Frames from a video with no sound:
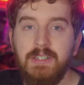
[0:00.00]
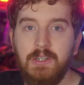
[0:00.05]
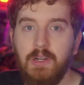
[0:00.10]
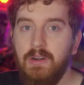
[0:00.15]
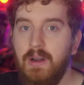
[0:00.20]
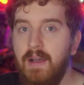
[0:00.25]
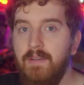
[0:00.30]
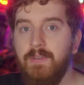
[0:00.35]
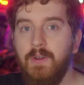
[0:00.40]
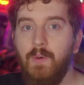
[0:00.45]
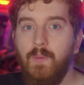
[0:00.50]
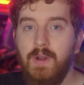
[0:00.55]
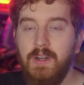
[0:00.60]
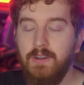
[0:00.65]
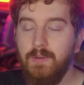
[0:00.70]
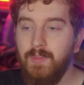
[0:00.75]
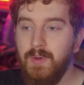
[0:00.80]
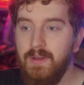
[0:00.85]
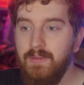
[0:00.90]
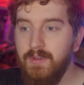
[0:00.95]
Turn off your
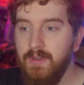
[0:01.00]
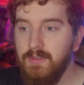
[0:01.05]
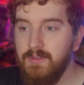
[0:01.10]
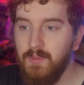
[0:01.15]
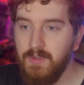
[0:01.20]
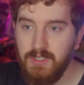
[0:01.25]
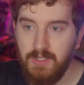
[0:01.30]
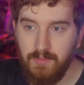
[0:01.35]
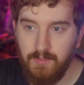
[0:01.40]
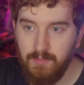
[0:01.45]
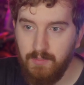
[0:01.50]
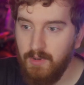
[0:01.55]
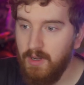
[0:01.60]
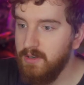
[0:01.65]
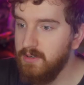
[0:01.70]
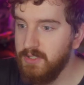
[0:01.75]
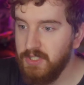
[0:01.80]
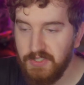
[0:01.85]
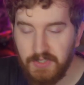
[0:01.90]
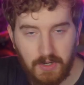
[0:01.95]
render previews once you
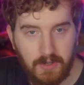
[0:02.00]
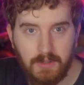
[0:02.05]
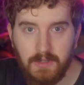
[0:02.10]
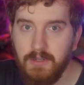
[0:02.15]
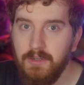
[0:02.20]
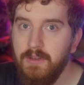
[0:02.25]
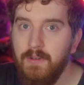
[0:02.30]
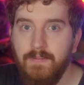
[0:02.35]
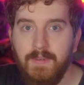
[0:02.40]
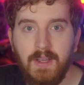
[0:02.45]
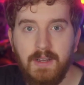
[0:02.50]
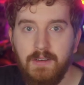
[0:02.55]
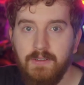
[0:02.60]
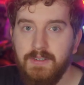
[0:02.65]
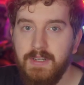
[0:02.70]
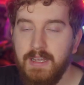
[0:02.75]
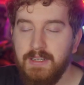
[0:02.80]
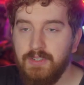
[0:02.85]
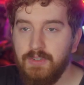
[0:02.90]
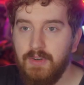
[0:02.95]
are certain you've done your
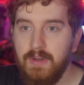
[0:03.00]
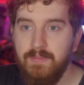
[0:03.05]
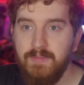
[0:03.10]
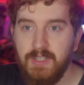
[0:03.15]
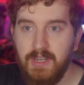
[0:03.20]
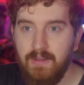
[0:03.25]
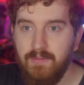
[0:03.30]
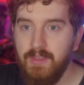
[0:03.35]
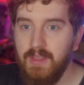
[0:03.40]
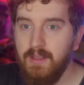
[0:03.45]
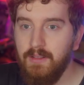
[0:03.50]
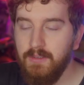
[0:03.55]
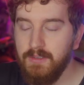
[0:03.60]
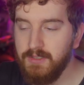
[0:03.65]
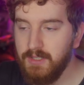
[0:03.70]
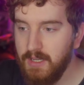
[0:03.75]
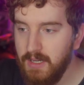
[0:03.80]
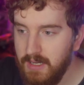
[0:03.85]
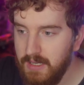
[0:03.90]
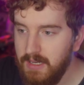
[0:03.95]
test streams and everything
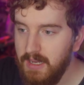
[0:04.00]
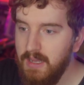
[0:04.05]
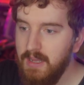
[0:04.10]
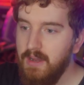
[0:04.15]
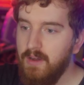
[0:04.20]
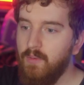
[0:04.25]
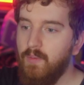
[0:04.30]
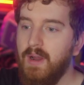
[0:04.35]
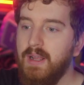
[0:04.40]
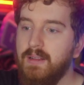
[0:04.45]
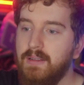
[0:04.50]
looks good. Right